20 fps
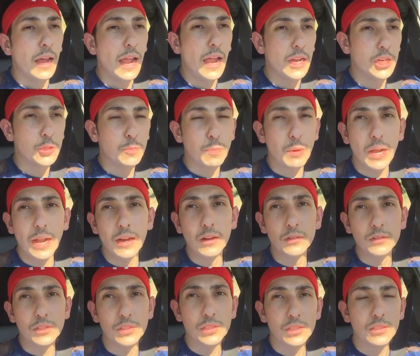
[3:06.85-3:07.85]
hash
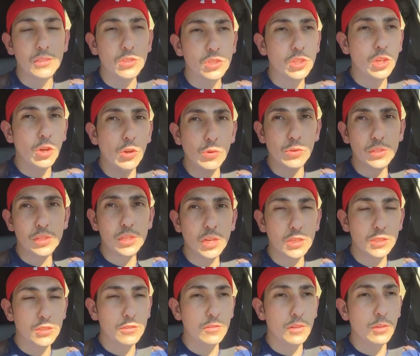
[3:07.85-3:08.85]
browns. So
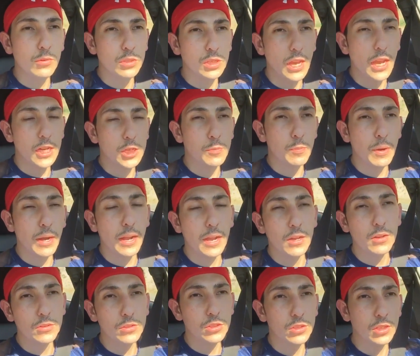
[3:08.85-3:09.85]
it was hash
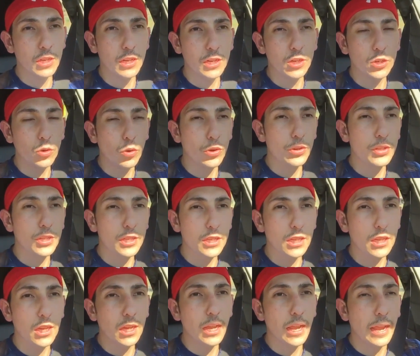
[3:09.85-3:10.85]
browns in a
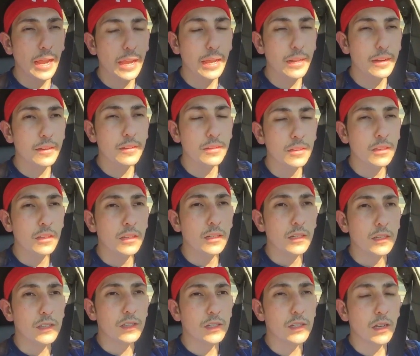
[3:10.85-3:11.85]
tortilla and
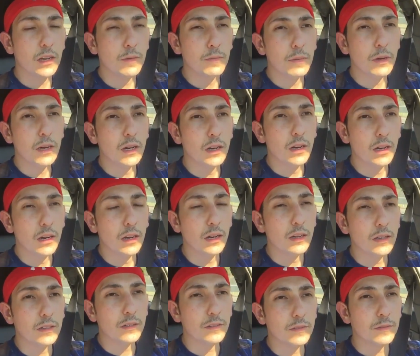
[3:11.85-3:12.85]
some, I
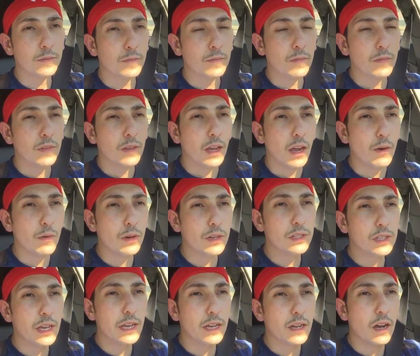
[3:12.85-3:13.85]
want
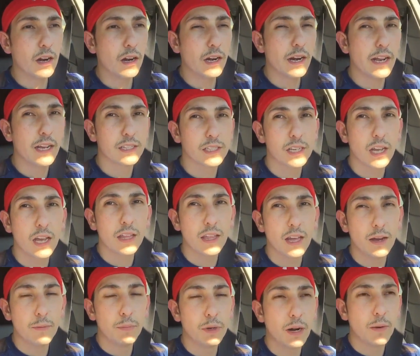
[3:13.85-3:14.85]
to say carne
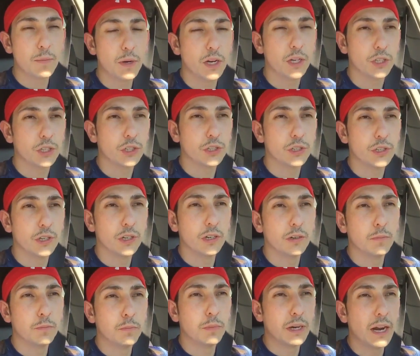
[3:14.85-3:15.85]
asada, but I'm not sure,
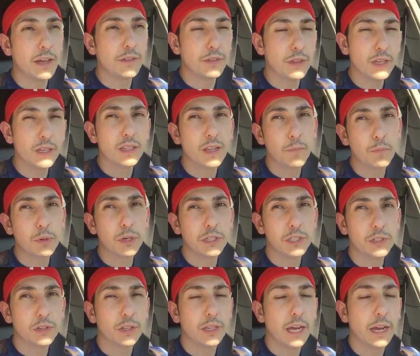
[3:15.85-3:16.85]
but I'm pretty
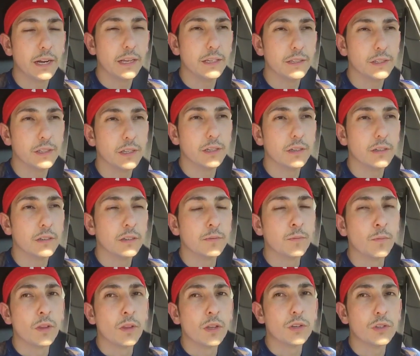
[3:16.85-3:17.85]
sure that is it.
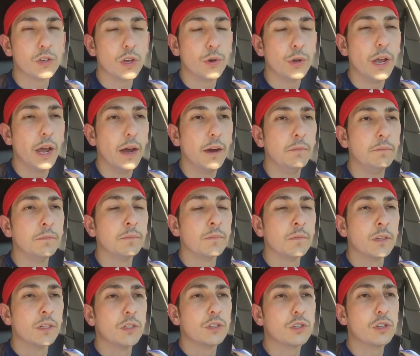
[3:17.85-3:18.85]
So yeah.
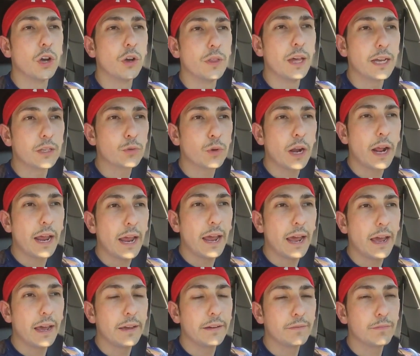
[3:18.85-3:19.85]
So that's what I
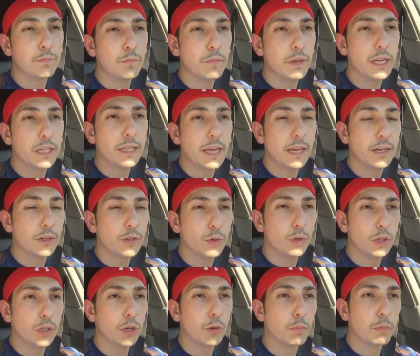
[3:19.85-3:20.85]
had, made that into
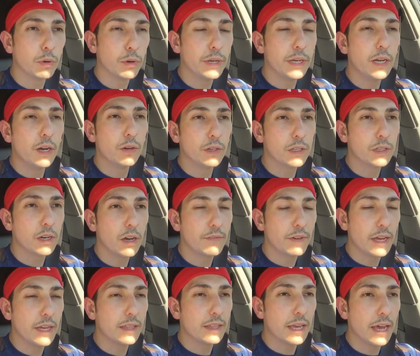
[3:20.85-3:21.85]
a little burrito and stuff,
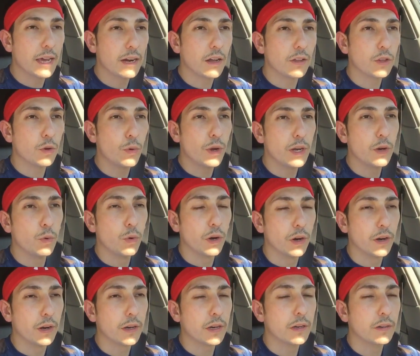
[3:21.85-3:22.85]
ate that on the way to
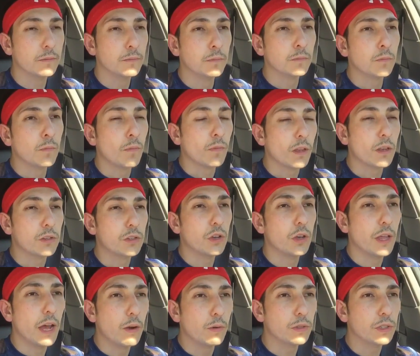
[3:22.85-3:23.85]
work.
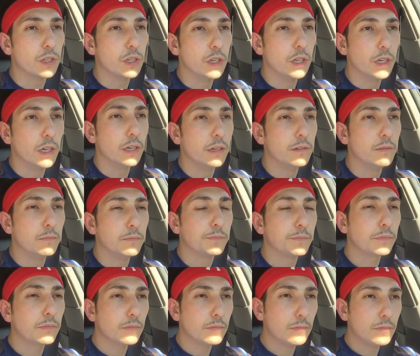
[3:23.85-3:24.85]
So that was good.
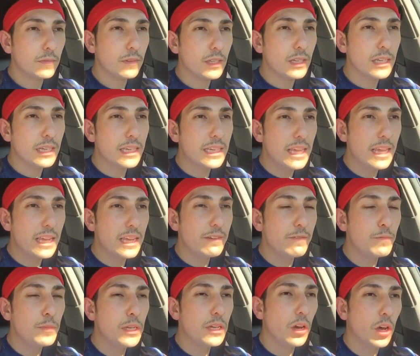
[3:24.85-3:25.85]

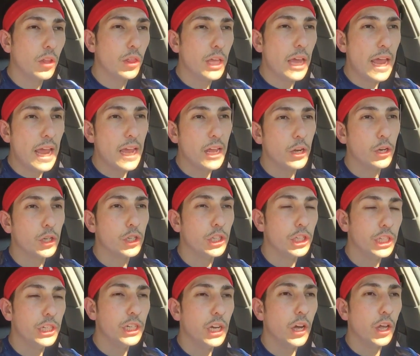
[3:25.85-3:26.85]
Gave me all the
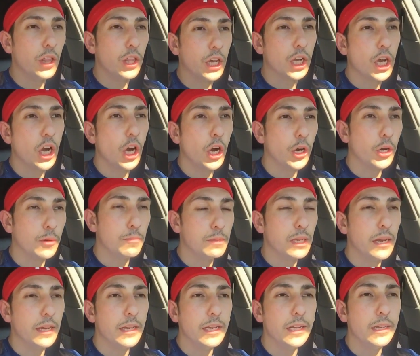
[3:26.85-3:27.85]
energy, all the
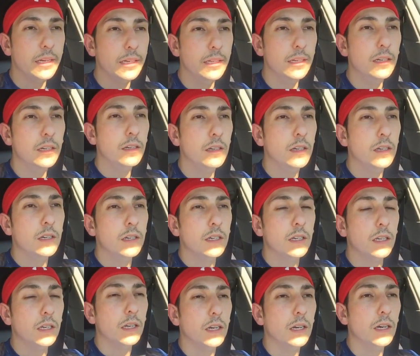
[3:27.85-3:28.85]
carbs I needed,
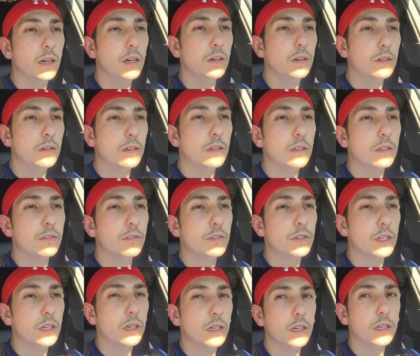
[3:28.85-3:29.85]
you know,
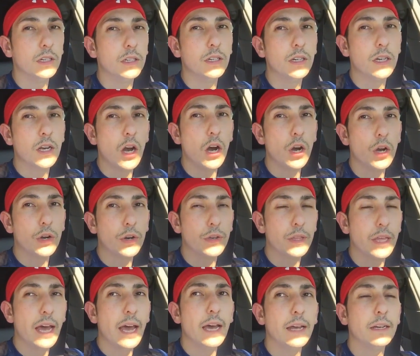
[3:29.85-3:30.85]
to
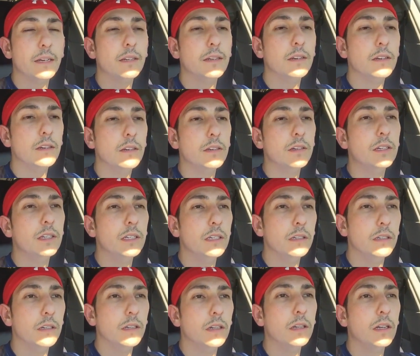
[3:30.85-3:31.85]
conquer that
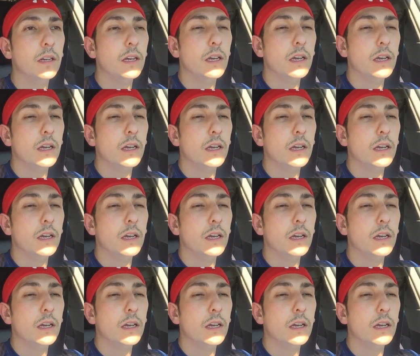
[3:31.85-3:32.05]
deal.